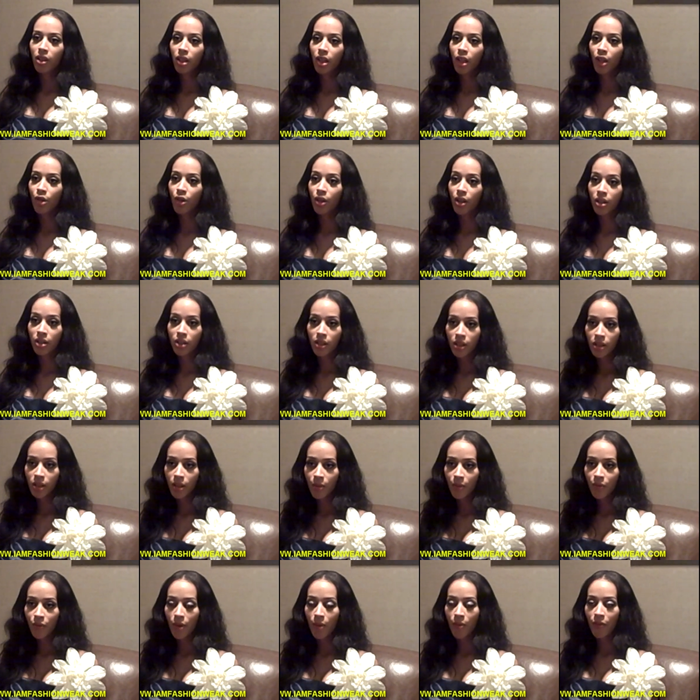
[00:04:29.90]
the
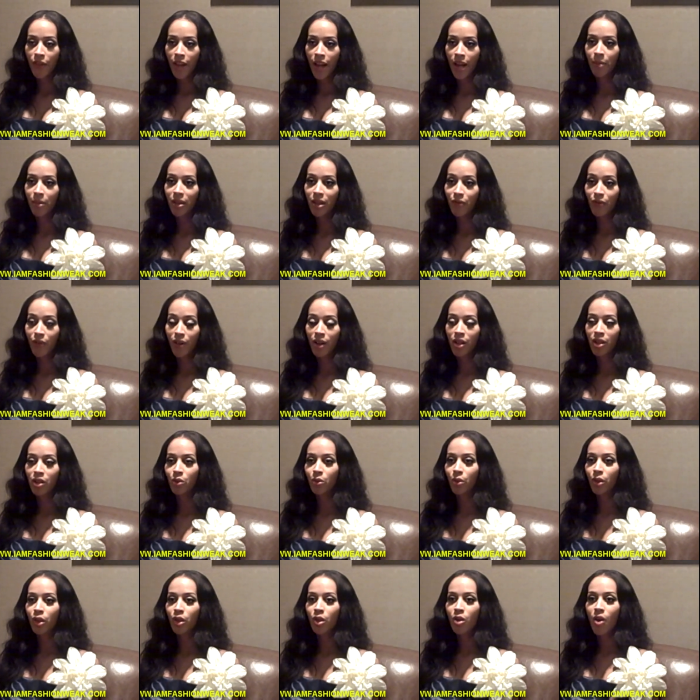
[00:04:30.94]
criticism from family, friends,
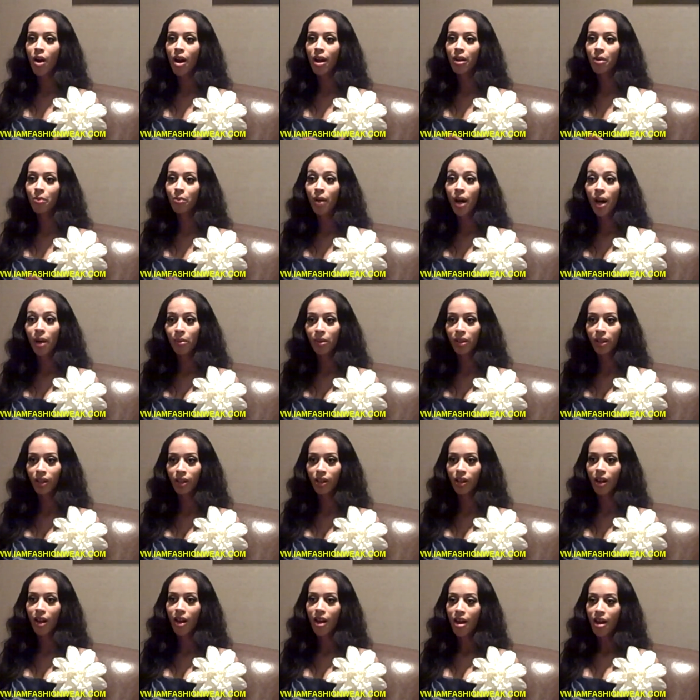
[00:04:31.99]
when you go out in public.
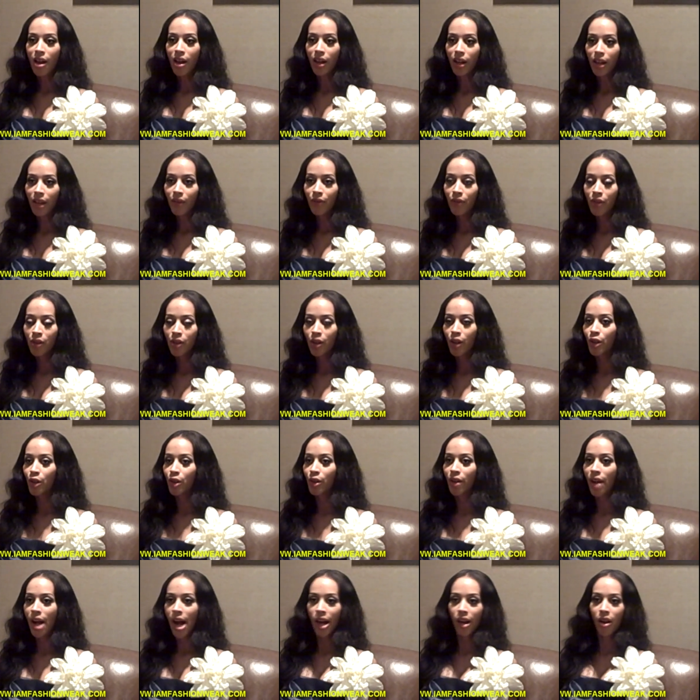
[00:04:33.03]
If you're
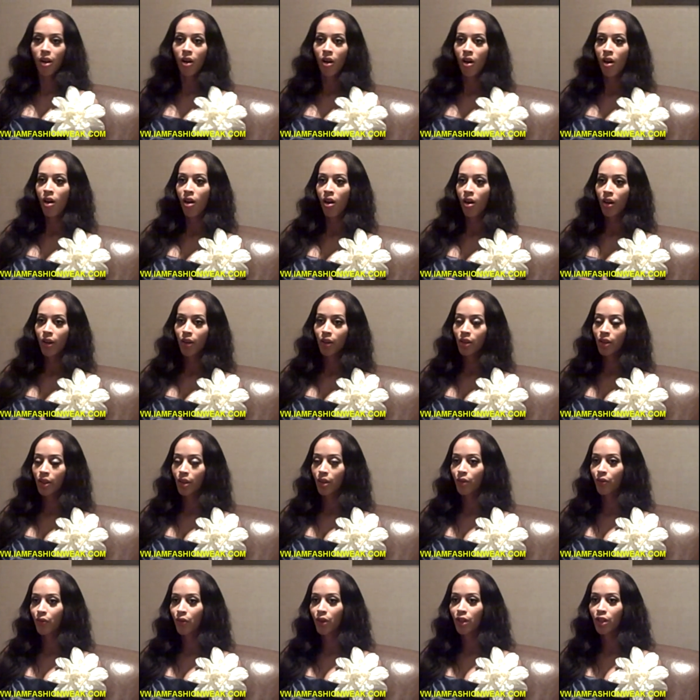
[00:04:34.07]
not all
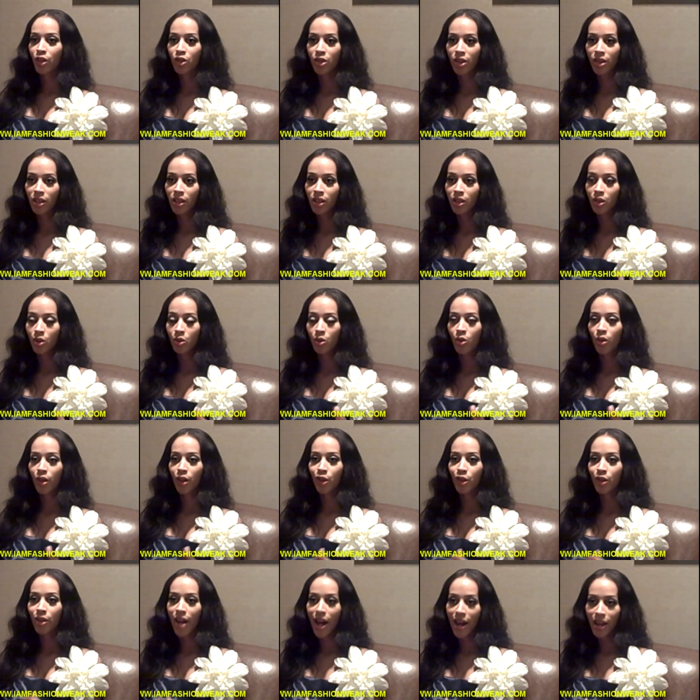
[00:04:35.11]
fully transitioned, or
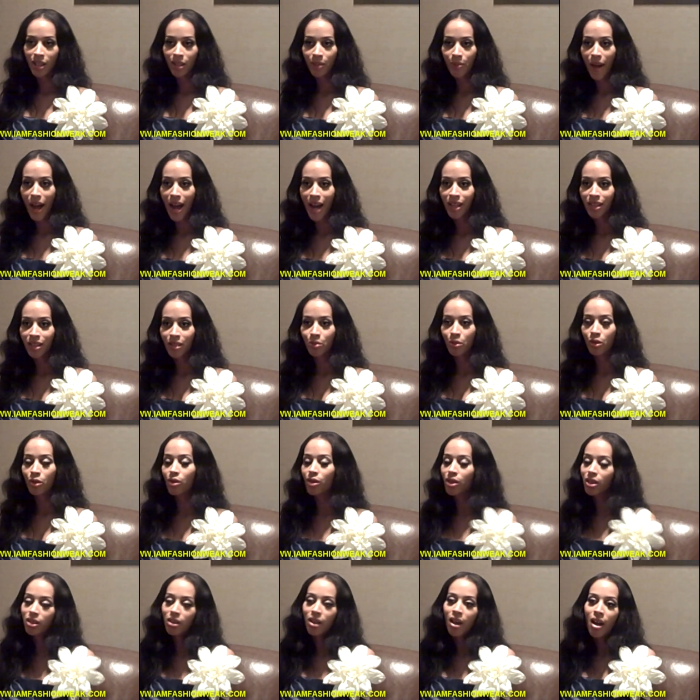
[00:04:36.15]
you're not as
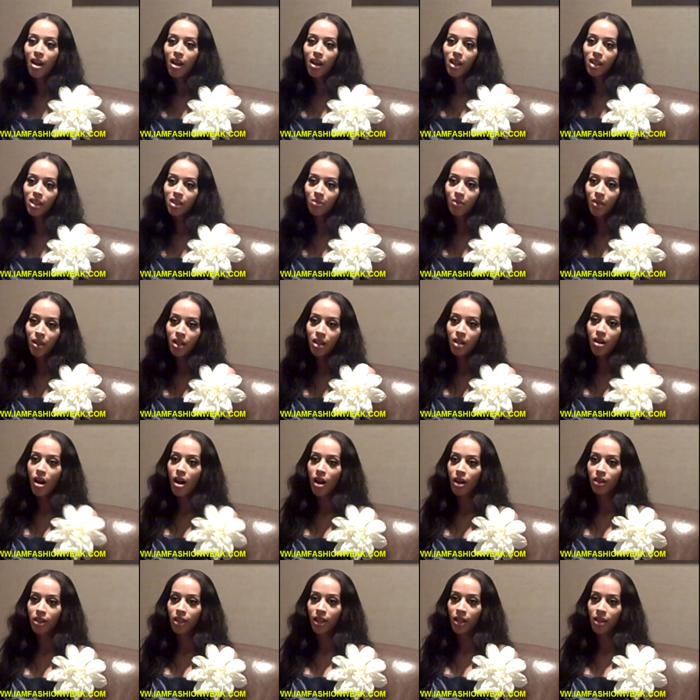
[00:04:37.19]
passable, it's many
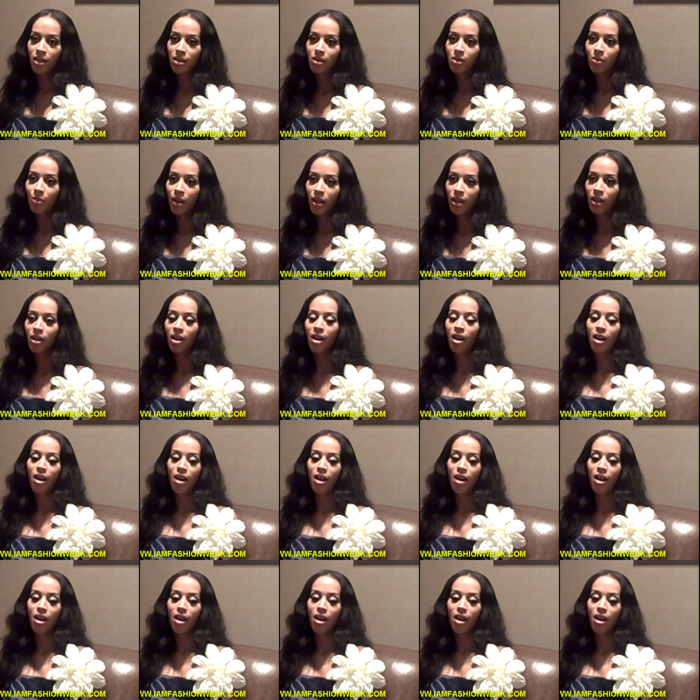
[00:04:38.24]
hard things. But